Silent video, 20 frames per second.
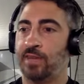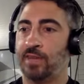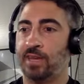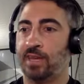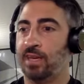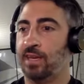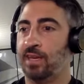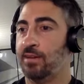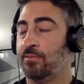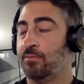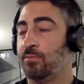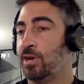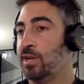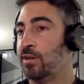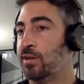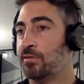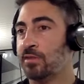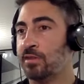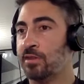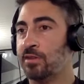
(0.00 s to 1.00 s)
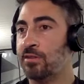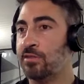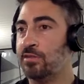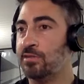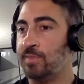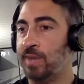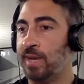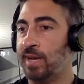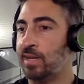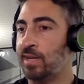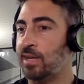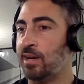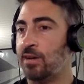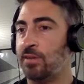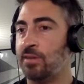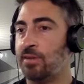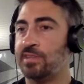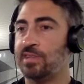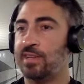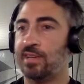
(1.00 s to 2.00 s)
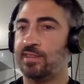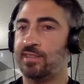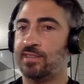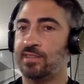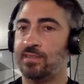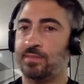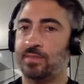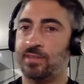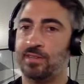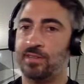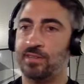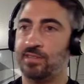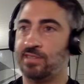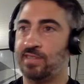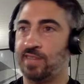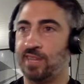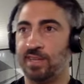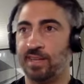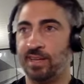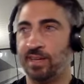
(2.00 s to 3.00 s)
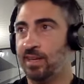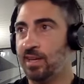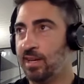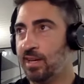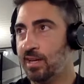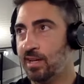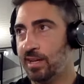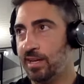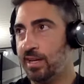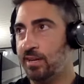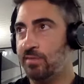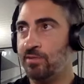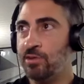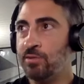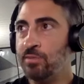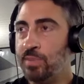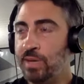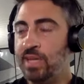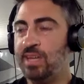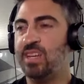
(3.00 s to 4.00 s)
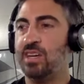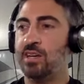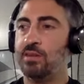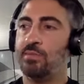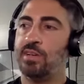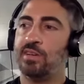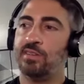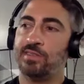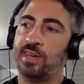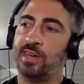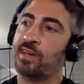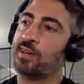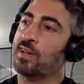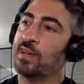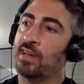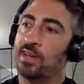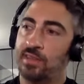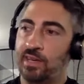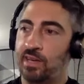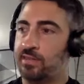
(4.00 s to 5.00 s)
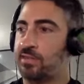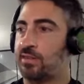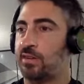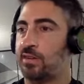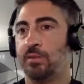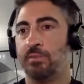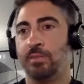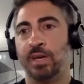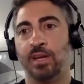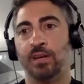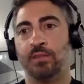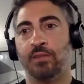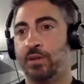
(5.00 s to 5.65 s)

Like, it, win or lose, man, he always had something good to say. Like if you beat him, he's like, "That's all right, man.